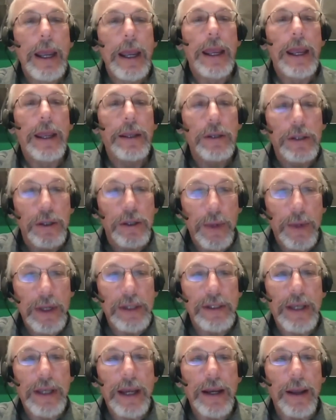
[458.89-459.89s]
Instrument
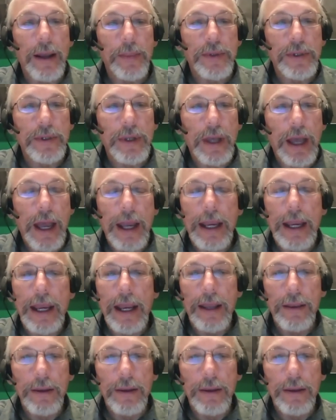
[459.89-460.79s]
setups. Again,